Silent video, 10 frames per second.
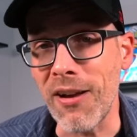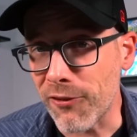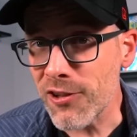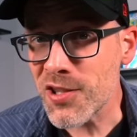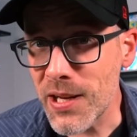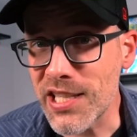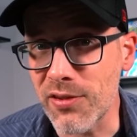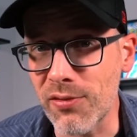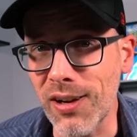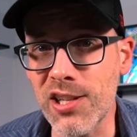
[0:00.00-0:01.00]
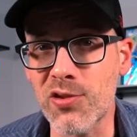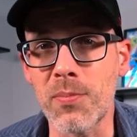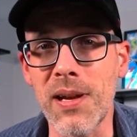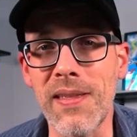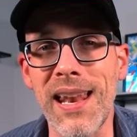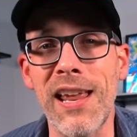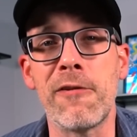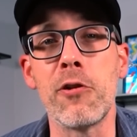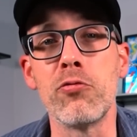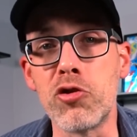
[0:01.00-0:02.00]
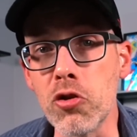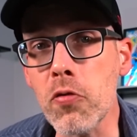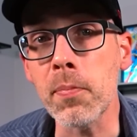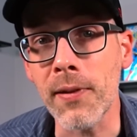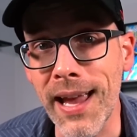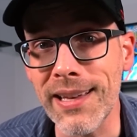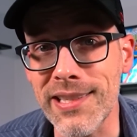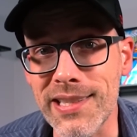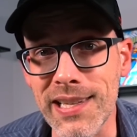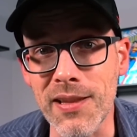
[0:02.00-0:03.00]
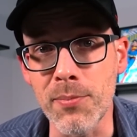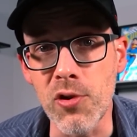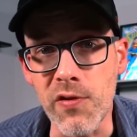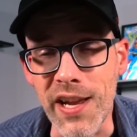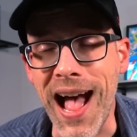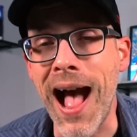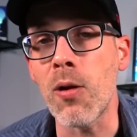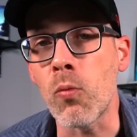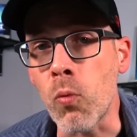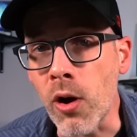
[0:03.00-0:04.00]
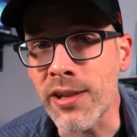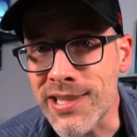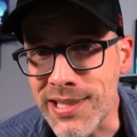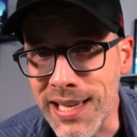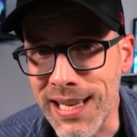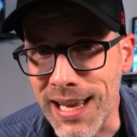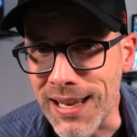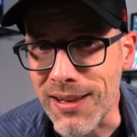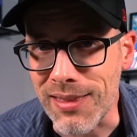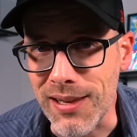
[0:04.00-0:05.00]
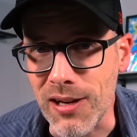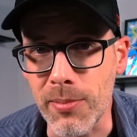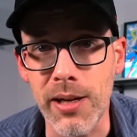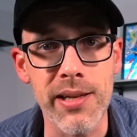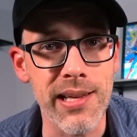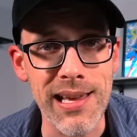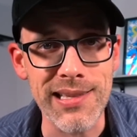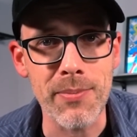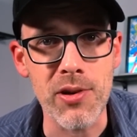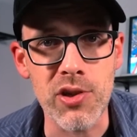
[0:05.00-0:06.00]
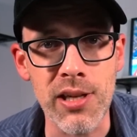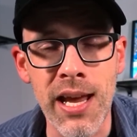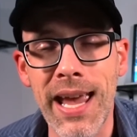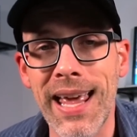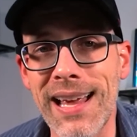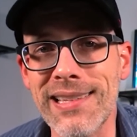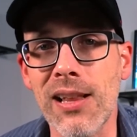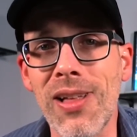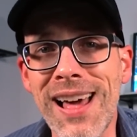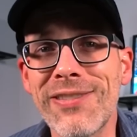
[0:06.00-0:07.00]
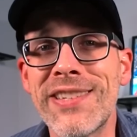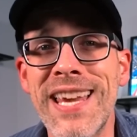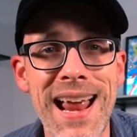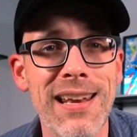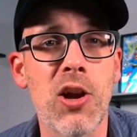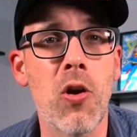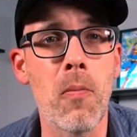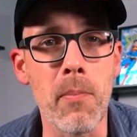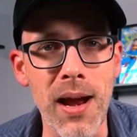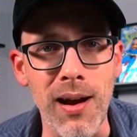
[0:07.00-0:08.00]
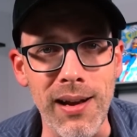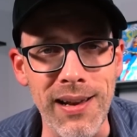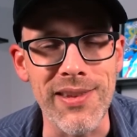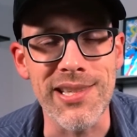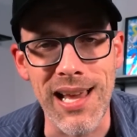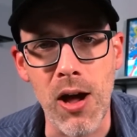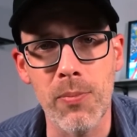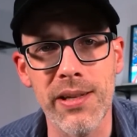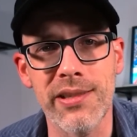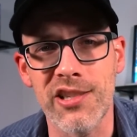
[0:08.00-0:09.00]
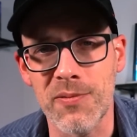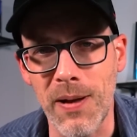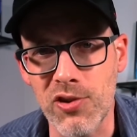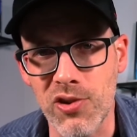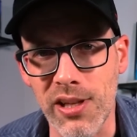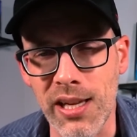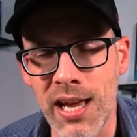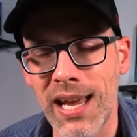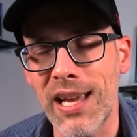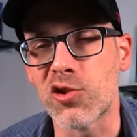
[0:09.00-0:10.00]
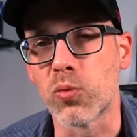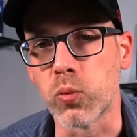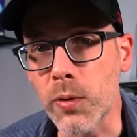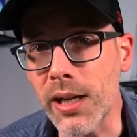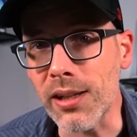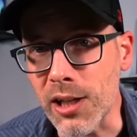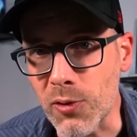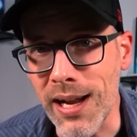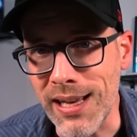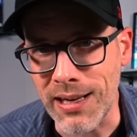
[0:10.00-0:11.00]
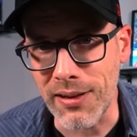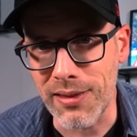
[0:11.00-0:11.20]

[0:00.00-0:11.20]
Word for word: My first piece of advice would be that if you do plan to see the movie, I would see it in a theater because, as I mentioned, it has a lot of technical merit and the sound mix, especially, is really great in a